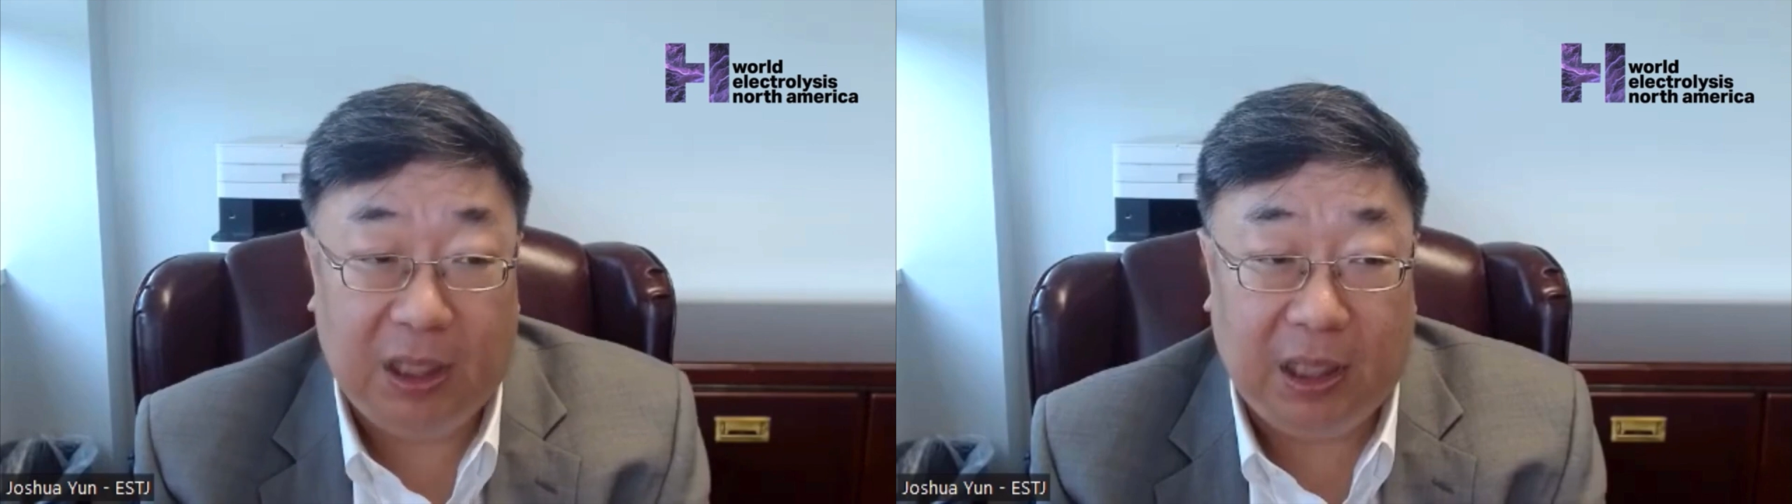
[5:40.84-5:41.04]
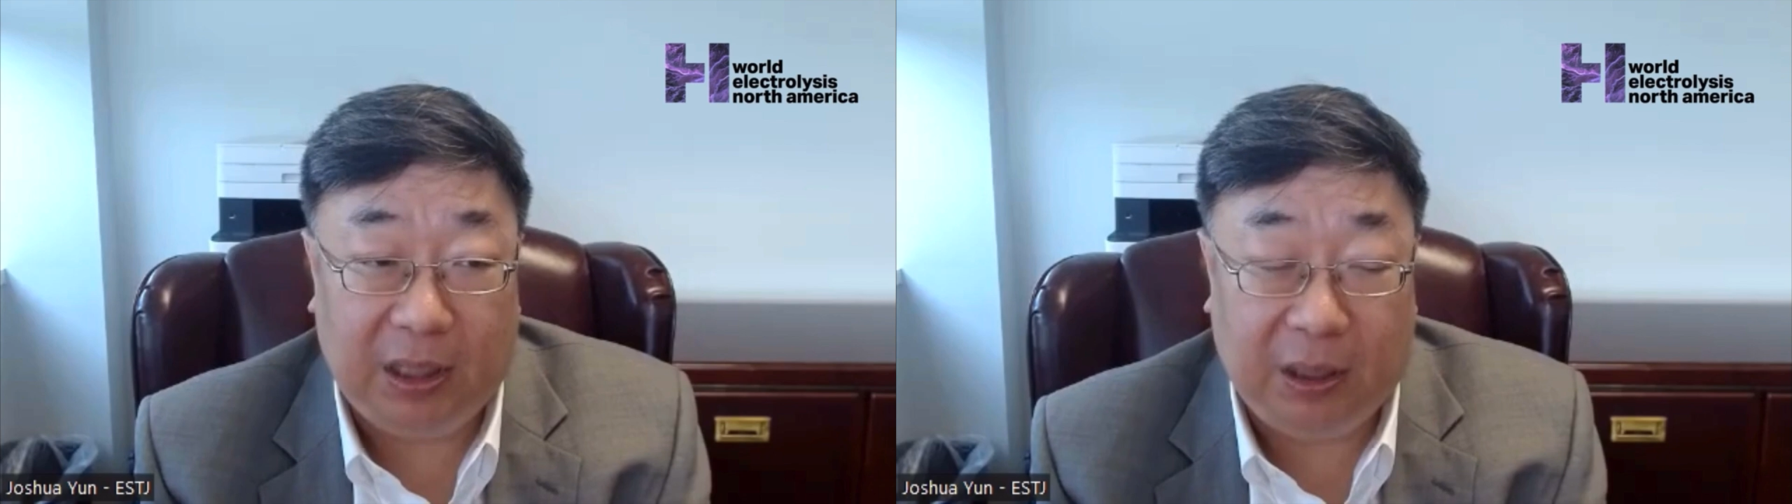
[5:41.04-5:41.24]

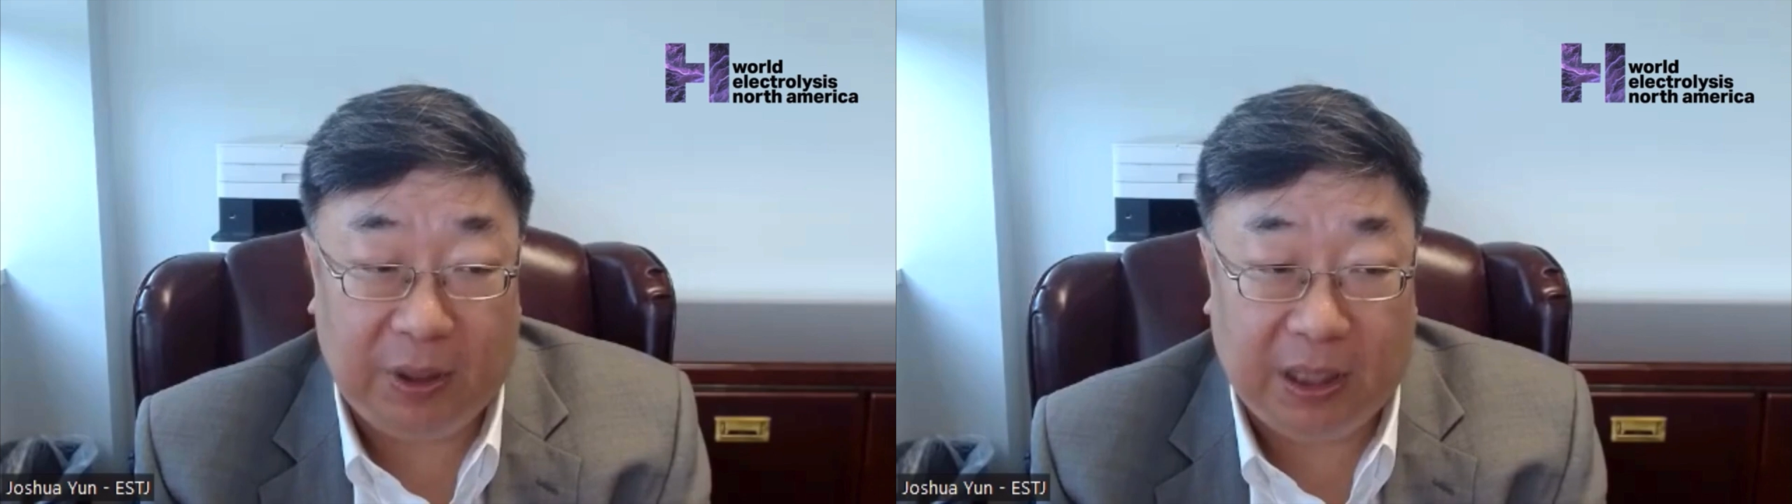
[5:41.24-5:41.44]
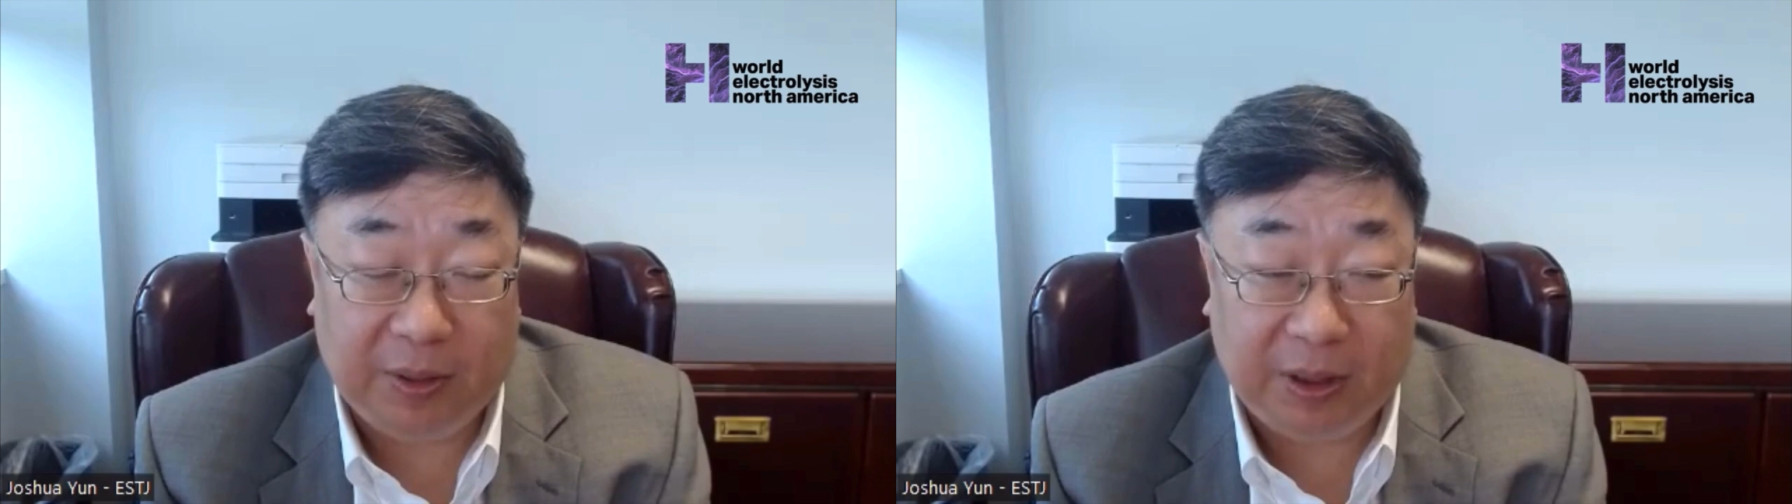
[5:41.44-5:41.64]
and then
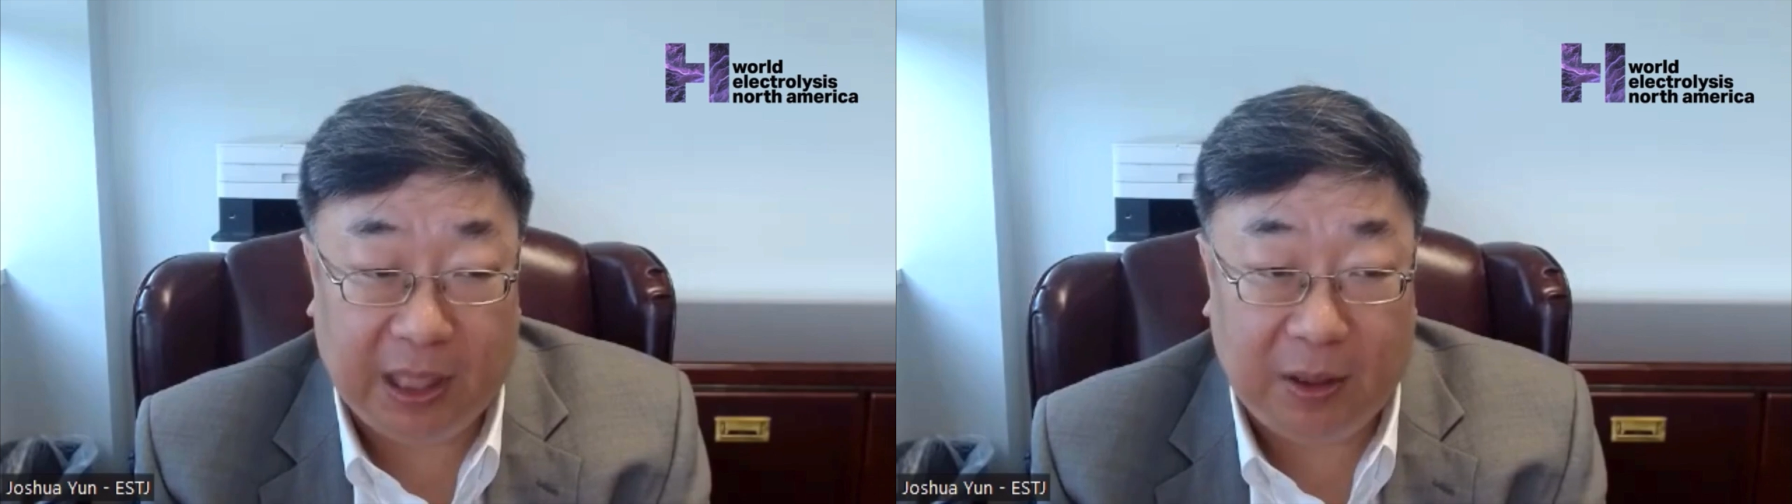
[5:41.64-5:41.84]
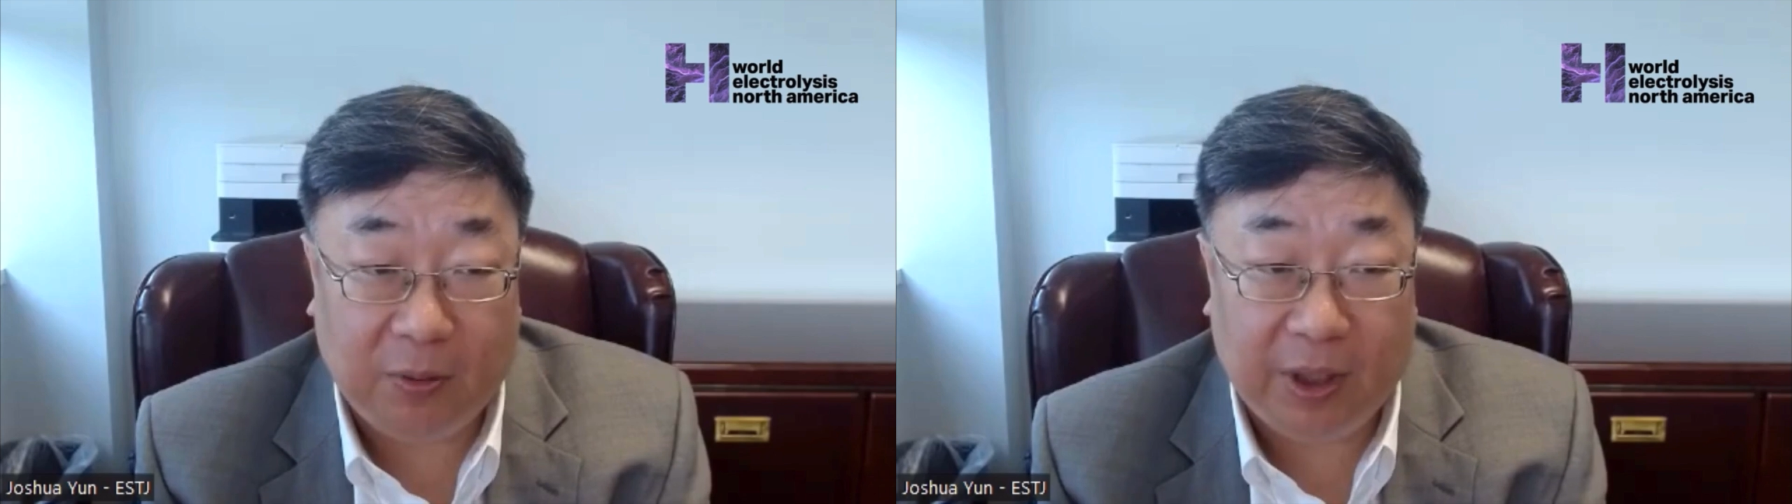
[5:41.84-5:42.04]
we have the
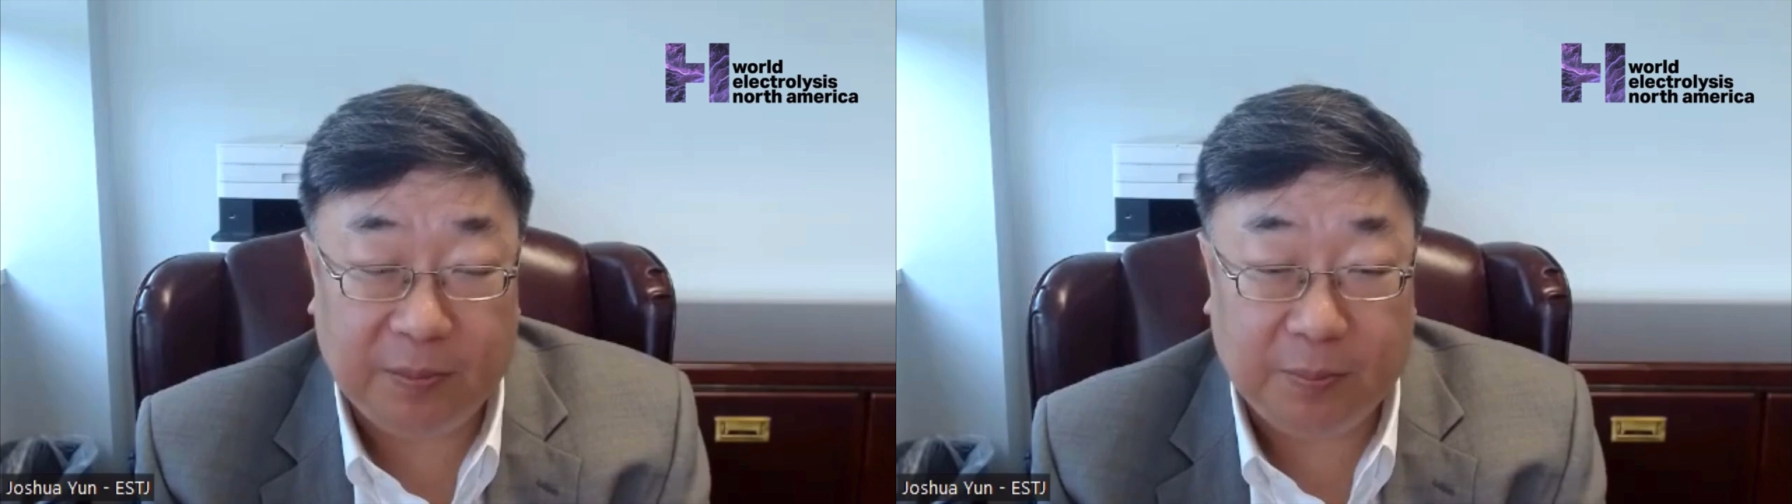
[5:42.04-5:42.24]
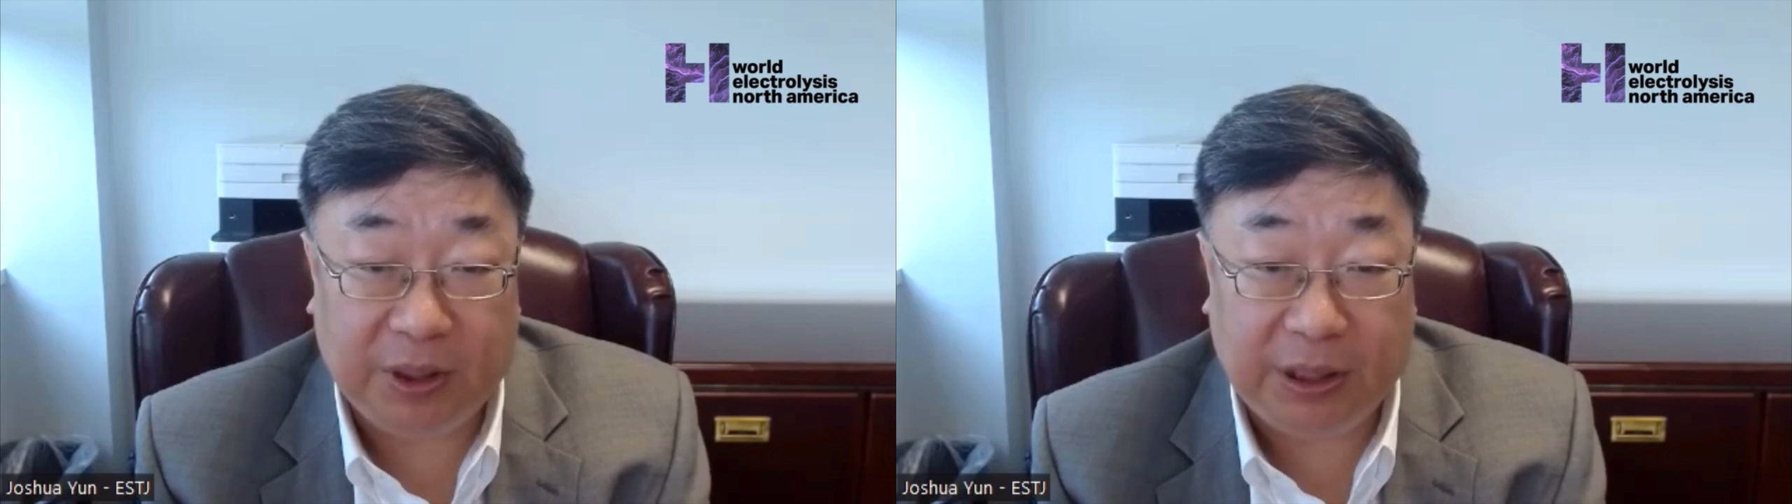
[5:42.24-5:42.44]
technical
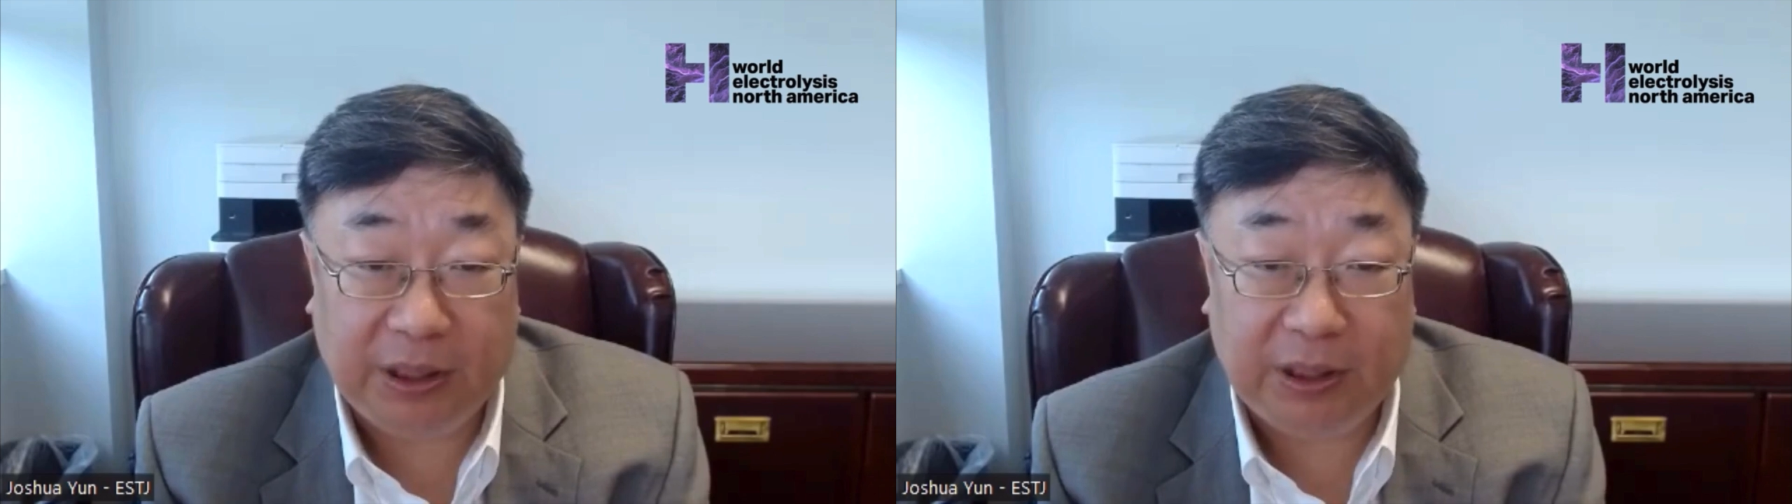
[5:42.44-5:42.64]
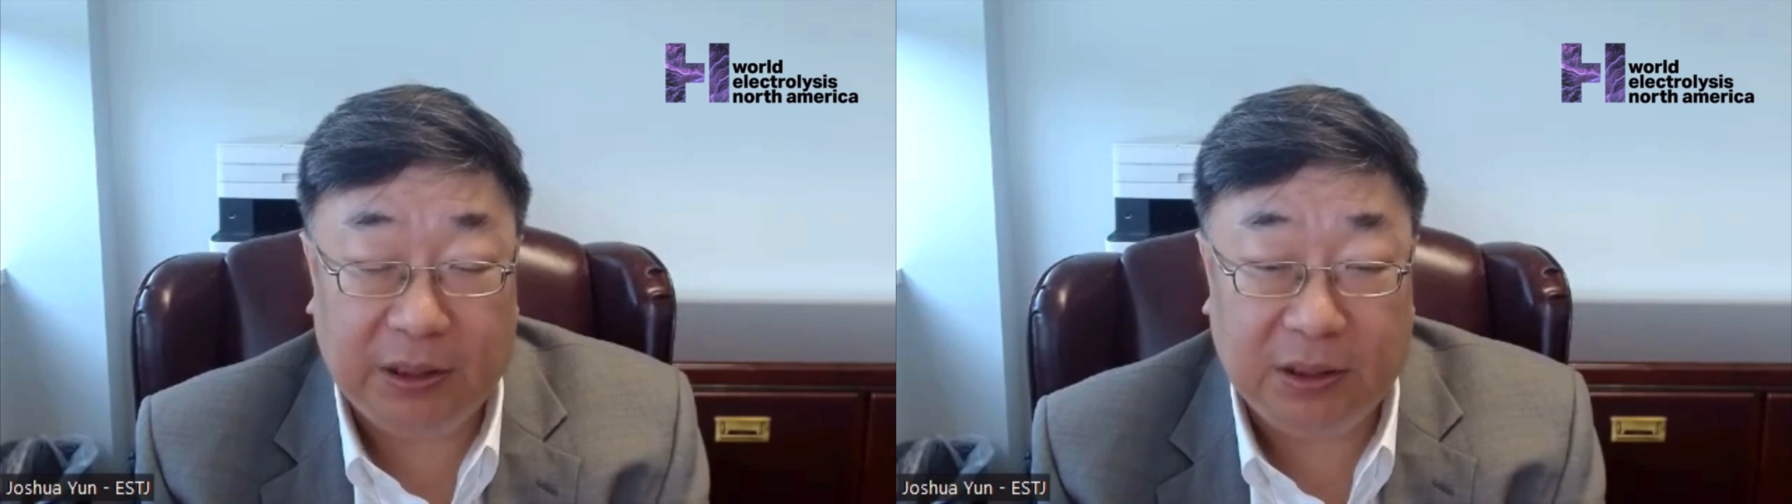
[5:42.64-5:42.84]

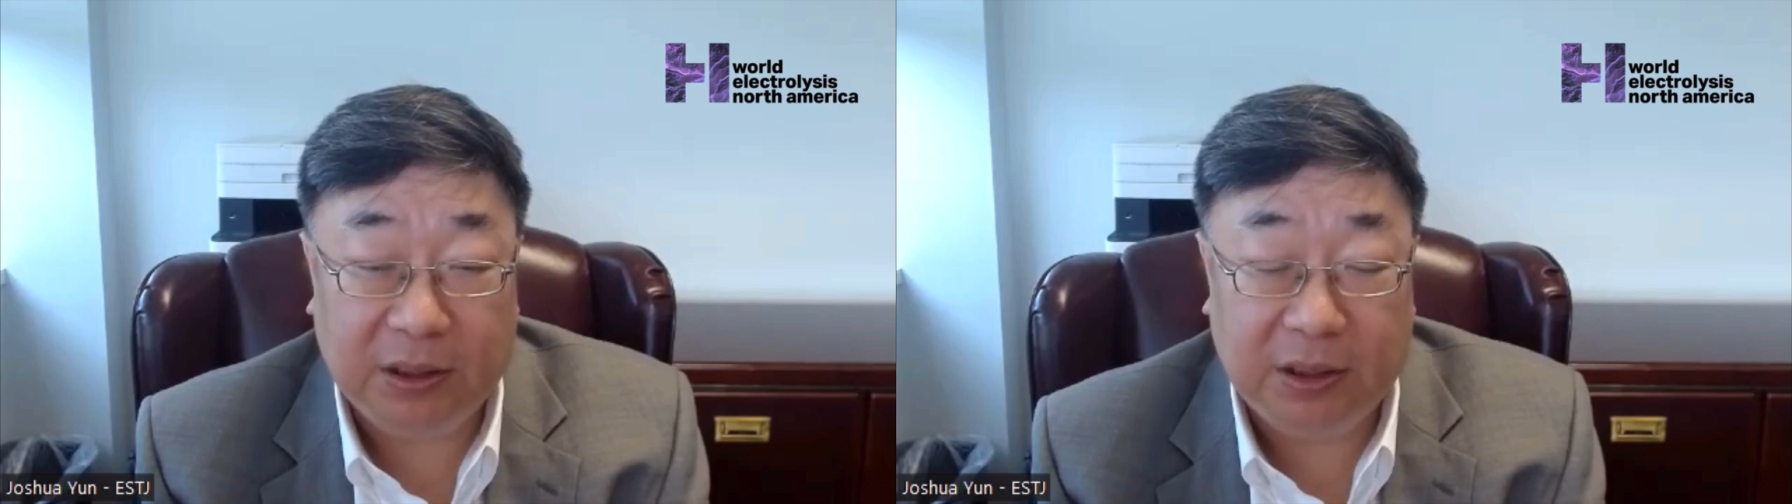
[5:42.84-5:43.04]
expertise.